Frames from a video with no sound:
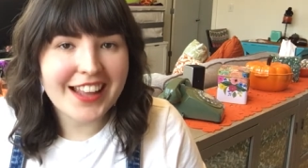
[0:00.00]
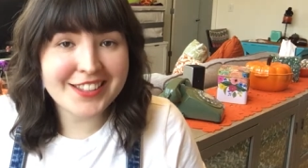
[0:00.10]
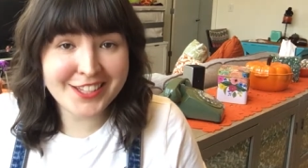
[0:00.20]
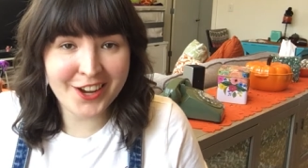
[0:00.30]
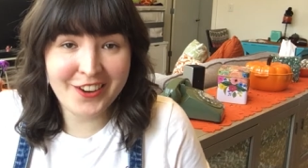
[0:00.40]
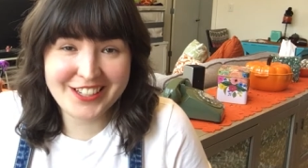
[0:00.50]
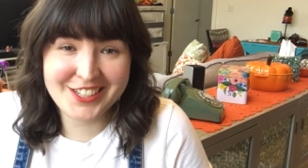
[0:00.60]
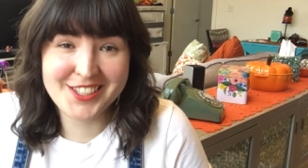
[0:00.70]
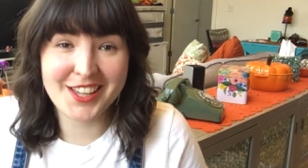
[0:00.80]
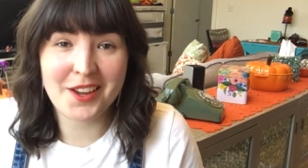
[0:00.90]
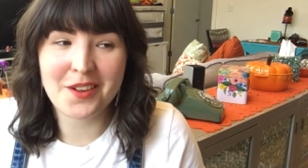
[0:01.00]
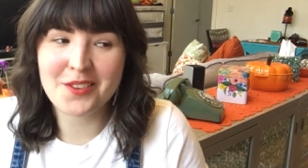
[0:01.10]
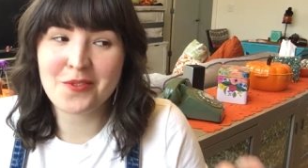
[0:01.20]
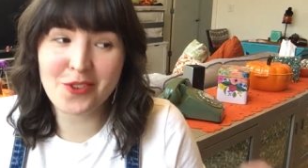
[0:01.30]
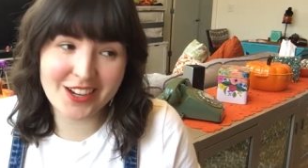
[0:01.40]
And so I just like
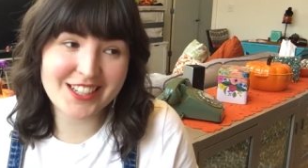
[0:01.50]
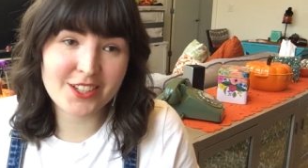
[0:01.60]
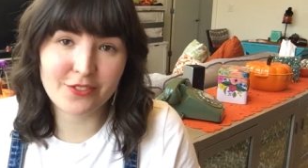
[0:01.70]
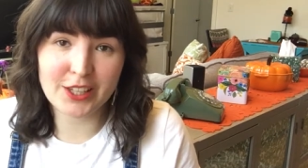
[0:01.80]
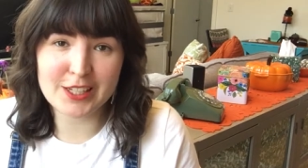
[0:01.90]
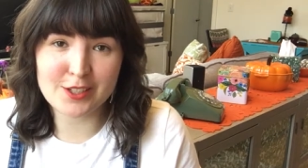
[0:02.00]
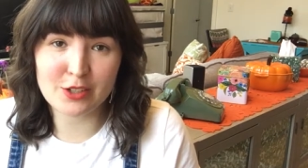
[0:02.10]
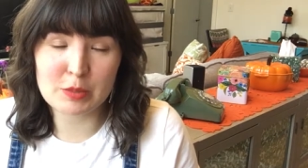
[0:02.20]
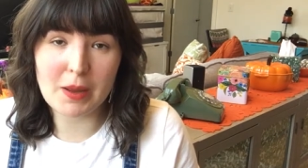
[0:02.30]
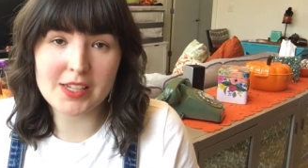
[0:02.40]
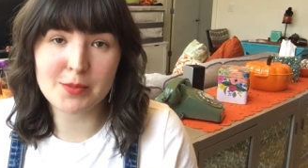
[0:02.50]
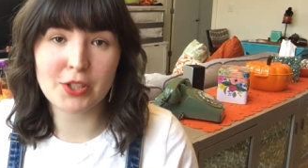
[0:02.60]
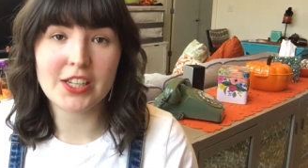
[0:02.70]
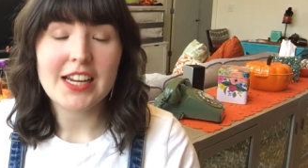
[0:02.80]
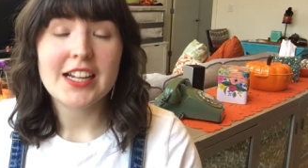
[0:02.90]
wanted to fill it as soon as
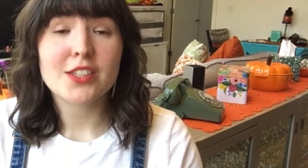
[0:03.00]
possible.